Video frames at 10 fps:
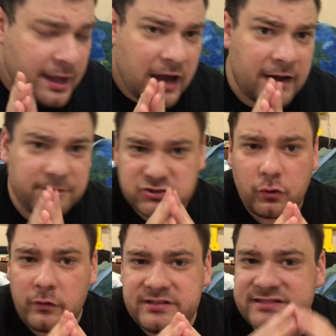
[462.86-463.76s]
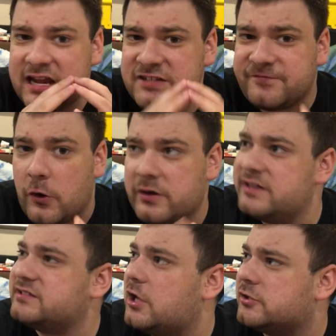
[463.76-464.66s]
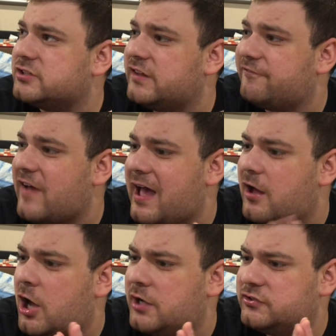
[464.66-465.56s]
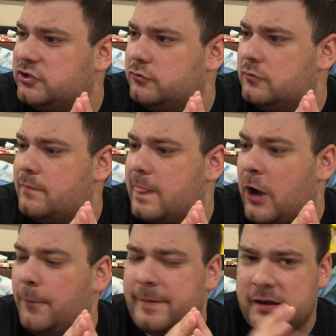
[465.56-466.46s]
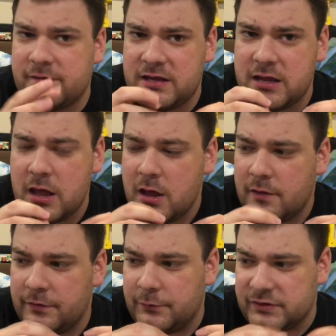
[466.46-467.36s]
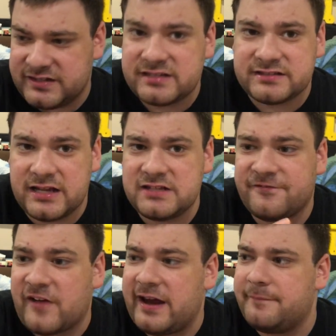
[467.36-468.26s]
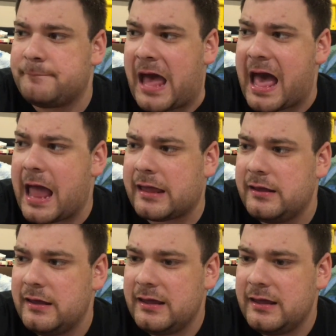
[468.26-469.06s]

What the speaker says: The story stays focused onto helping the resistance fight back